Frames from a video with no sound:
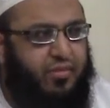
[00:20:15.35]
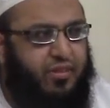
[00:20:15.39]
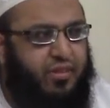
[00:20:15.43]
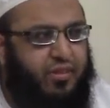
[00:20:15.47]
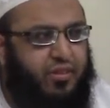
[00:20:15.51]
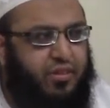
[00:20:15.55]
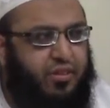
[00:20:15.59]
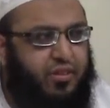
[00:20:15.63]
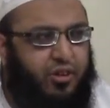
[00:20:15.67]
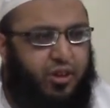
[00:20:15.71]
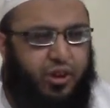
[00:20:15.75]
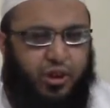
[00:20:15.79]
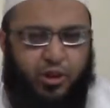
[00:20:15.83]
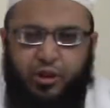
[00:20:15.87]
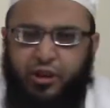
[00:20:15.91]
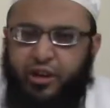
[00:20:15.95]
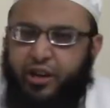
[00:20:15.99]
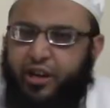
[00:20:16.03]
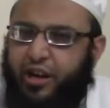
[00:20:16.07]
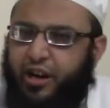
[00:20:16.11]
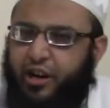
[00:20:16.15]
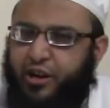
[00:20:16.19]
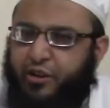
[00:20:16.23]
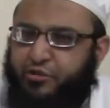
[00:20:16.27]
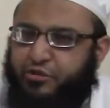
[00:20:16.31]
So you
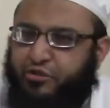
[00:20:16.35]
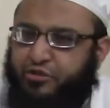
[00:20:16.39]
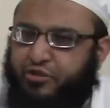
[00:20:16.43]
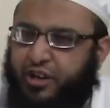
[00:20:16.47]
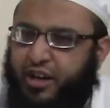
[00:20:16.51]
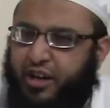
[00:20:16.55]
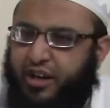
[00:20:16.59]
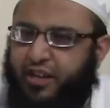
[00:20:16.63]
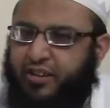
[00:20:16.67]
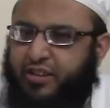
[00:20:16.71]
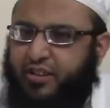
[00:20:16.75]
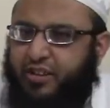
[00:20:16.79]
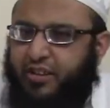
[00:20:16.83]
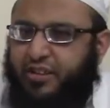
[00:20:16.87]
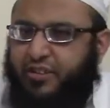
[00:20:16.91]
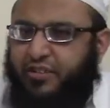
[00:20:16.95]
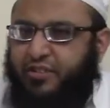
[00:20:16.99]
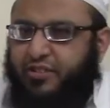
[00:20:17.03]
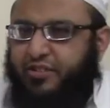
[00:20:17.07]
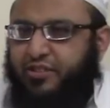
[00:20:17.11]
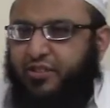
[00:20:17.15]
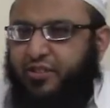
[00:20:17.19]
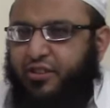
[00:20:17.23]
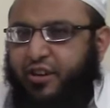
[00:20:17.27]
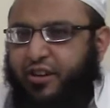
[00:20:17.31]
look at our society and
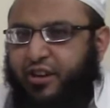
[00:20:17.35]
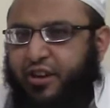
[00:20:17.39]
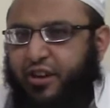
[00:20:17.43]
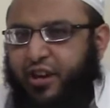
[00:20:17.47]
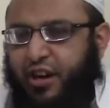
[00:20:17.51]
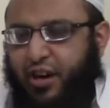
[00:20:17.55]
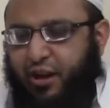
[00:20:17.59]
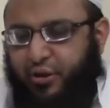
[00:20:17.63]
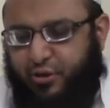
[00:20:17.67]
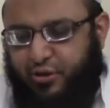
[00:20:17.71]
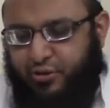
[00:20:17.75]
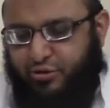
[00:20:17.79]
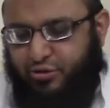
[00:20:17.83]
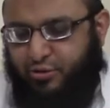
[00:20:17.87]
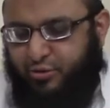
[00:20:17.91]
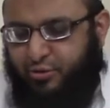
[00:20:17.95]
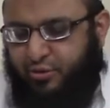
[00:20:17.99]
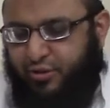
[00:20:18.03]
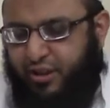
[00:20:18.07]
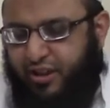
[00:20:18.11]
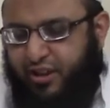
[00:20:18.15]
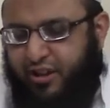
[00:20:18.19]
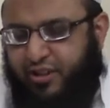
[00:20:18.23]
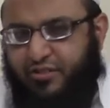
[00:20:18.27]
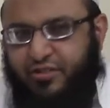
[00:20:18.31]
just look how
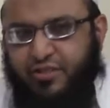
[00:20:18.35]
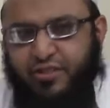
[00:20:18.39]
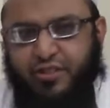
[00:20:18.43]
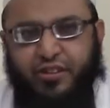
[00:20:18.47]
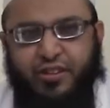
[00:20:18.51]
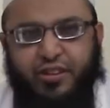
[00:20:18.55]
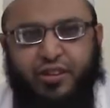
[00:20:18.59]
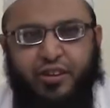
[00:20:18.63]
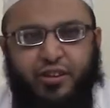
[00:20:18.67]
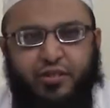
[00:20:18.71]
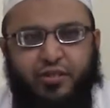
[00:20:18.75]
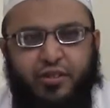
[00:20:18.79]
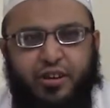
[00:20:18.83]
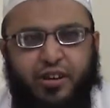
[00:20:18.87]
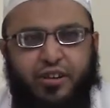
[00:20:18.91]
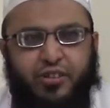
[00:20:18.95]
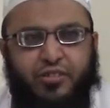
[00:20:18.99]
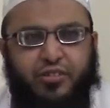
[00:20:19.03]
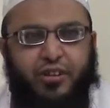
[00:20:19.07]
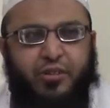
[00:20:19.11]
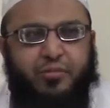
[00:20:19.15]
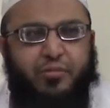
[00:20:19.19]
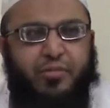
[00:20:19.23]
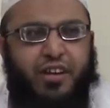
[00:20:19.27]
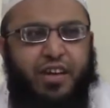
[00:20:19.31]
Rasulullah sallallahu alaihi
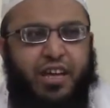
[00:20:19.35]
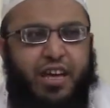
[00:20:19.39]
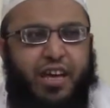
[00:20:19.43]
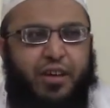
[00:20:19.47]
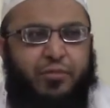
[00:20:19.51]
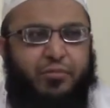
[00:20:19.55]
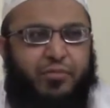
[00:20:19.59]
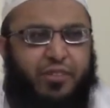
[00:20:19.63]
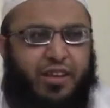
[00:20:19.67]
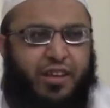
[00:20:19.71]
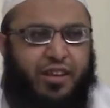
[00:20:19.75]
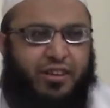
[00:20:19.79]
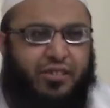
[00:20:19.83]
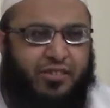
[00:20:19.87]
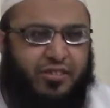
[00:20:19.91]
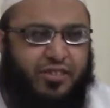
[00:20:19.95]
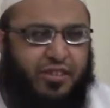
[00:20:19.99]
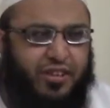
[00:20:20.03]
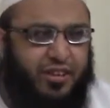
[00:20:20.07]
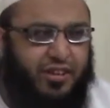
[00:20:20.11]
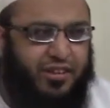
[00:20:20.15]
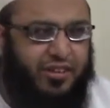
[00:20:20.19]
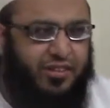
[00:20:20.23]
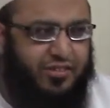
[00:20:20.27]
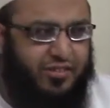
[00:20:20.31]
wasallam named these
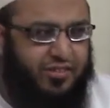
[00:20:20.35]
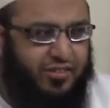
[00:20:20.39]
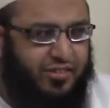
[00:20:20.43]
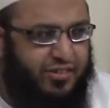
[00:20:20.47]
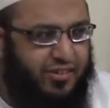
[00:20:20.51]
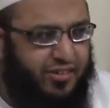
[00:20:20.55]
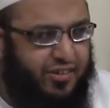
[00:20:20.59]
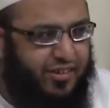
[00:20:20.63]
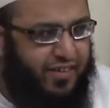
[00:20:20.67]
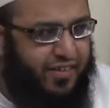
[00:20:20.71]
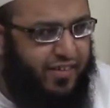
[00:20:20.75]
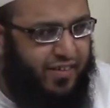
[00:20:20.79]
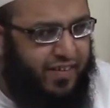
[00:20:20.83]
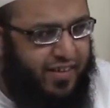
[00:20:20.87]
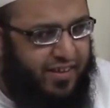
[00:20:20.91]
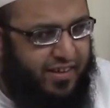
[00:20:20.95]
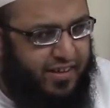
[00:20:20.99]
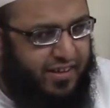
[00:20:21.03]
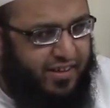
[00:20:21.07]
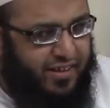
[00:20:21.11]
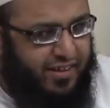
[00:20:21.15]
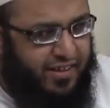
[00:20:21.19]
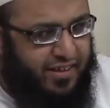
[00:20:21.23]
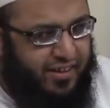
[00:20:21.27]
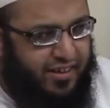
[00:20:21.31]
things
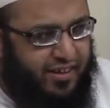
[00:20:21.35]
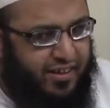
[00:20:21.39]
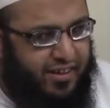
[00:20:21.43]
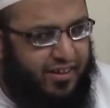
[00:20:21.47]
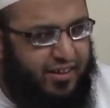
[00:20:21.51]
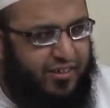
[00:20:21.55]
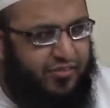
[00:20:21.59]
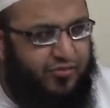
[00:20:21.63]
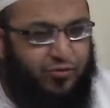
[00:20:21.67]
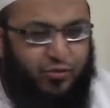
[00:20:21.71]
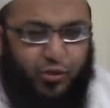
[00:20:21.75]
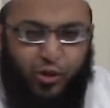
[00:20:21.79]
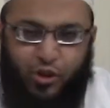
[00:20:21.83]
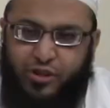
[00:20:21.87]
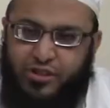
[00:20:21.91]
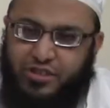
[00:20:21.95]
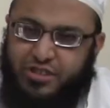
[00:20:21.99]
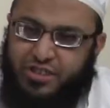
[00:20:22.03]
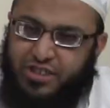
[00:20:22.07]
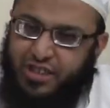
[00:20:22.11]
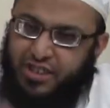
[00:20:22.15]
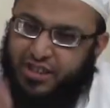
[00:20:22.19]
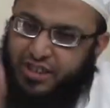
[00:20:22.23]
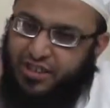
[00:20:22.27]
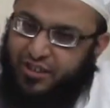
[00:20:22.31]

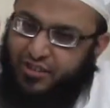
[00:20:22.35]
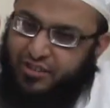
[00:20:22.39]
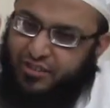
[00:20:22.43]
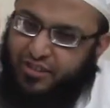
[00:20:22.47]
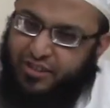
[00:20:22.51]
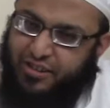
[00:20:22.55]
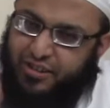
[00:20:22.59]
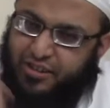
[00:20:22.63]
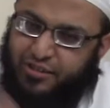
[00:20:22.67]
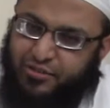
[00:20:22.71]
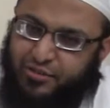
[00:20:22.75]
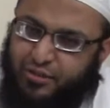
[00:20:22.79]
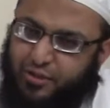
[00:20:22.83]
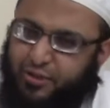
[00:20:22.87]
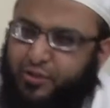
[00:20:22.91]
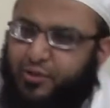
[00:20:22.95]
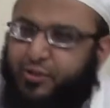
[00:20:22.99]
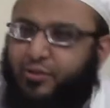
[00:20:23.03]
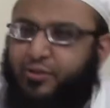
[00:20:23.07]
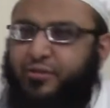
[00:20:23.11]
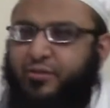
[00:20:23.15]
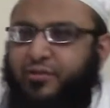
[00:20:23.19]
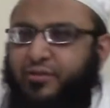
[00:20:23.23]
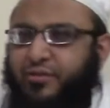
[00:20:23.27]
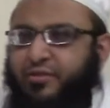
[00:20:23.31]
1400 years
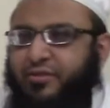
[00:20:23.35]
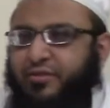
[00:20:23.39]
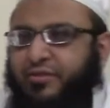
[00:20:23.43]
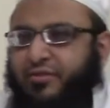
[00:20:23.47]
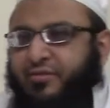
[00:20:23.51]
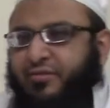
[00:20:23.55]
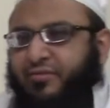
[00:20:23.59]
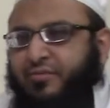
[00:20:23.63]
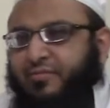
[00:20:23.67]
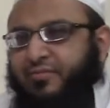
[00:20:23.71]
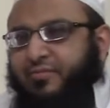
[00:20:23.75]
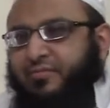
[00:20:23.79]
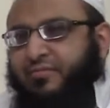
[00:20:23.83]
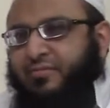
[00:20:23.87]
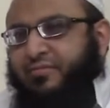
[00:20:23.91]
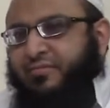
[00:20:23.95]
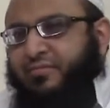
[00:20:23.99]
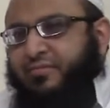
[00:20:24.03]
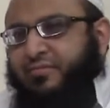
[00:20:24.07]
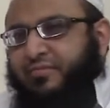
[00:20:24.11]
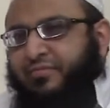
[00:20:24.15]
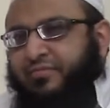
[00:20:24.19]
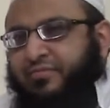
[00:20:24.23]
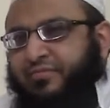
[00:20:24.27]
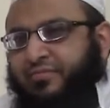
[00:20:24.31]
ago.
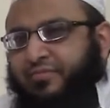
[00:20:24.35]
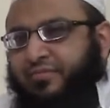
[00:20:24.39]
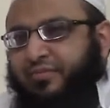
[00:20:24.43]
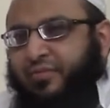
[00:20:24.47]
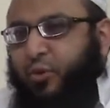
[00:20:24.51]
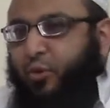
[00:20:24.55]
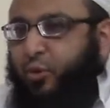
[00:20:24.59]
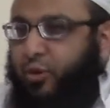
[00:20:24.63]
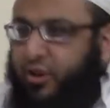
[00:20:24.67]
We're